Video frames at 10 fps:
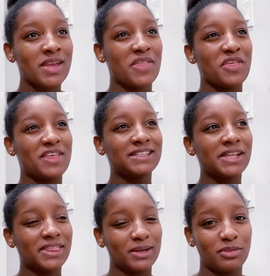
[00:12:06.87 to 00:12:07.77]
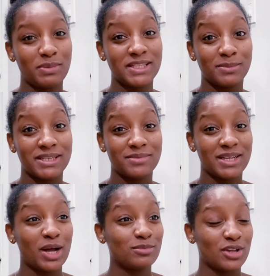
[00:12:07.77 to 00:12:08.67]
And then that's the thing with me, sometimes it
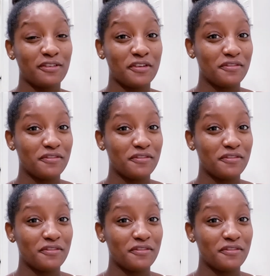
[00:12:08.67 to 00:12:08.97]
comes off